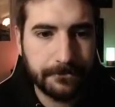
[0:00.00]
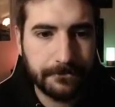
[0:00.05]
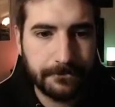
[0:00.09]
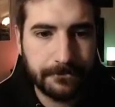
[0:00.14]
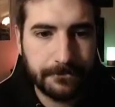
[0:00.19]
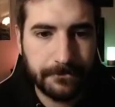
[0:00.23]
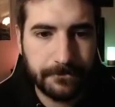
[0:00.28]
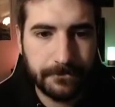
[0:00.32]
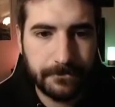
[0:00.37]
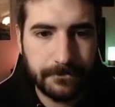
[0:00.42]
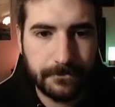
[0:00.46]

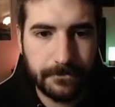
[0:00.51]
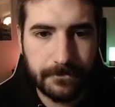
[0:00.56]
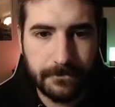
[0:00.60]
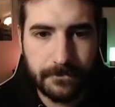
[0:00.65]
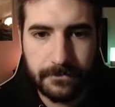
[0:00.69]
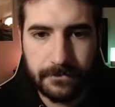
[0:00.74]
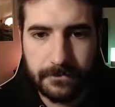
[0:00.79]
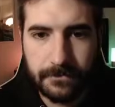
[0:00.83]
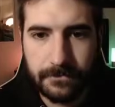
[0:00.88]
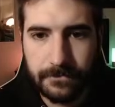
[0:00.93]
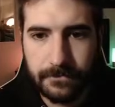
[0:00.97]

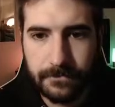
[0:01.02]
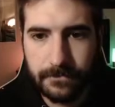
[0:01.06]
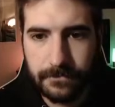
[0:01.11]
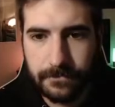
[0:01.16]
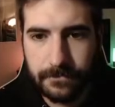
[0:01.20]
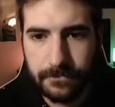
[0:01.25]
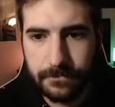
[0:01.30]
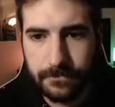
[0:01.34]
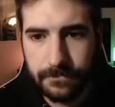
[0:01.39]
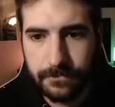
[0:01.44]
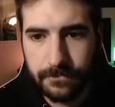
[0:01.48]

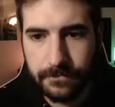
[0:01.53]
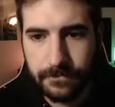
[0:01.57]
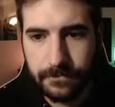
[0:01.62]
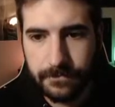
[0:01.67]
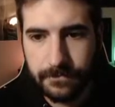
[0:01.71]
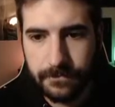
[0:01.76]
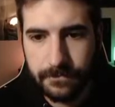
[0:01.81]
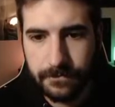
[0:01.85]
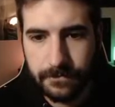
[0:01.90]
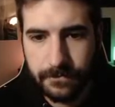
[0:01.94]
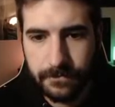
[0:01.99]

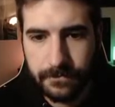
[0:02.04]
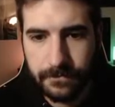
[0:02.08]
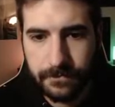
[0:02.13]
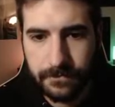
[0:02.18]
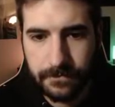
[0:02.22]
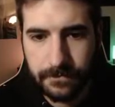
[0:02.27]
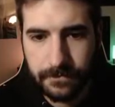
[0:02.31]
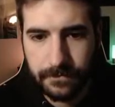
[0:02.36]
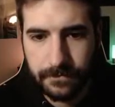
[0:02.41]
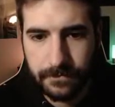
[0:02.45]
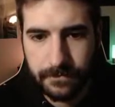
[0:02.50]

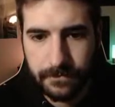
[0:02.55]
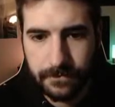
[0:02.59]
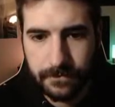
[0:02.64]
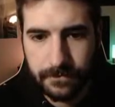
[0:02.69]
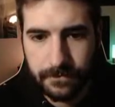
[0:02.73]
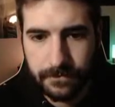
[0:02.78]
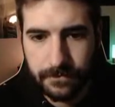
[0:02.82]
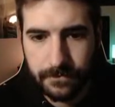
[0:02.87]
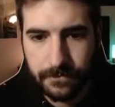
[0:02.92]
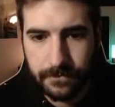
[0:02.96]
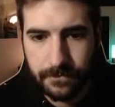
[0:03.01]

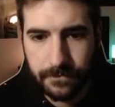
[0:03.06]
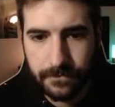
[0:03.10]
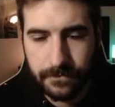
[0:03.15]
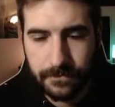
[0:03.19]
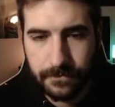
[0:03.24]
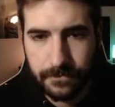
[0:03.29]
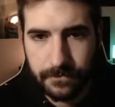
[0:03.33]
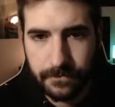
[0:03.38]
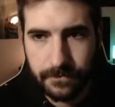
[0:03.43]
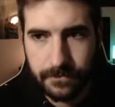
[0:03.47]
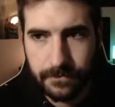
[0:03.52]

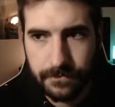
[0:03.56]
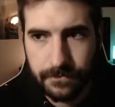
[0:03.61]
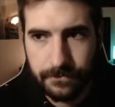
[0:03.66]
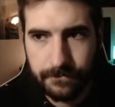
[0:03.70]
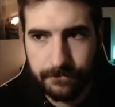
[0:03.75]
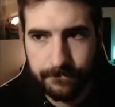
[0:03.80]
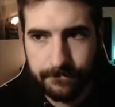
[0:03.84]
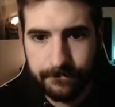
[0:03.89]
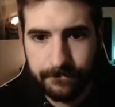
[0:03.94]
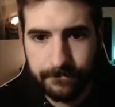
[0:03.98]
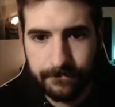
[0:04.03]

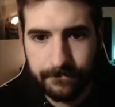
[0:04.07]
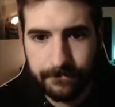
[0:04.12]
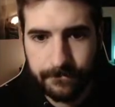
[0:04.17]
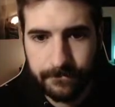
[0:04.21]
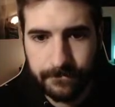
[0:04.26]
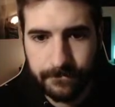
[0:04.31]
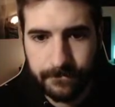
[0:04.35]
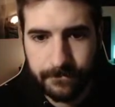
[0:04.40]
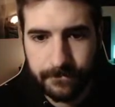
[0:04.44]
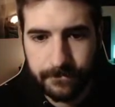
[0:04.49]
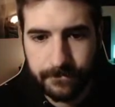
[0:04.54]

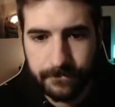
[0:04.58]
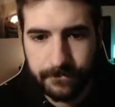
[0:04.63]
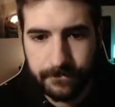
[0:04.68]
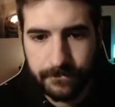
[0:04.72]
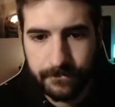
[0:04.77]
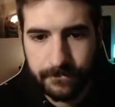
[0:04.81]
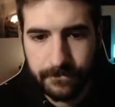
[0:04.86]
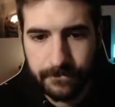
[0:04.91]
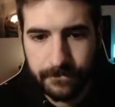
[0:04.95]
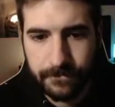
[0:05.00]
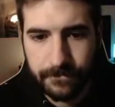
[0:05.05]

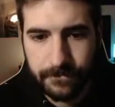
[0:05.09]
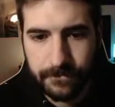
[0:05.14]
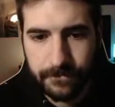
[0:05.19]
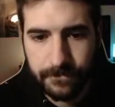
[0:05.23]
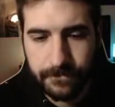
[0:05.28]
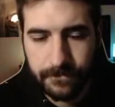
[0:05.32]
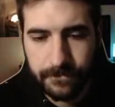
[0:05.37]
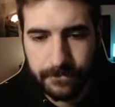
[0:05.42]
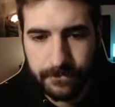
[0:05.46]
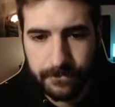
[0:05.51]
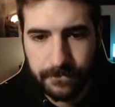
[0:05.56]

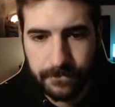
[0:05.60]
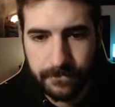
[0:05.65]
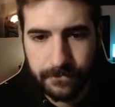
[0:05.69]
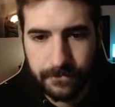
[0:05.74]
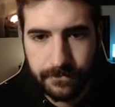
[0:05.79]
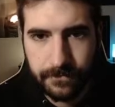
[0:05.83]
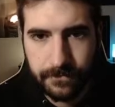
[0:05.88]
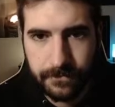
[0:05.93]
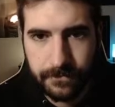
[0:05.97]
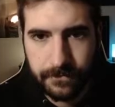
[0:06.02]
Nothing is said.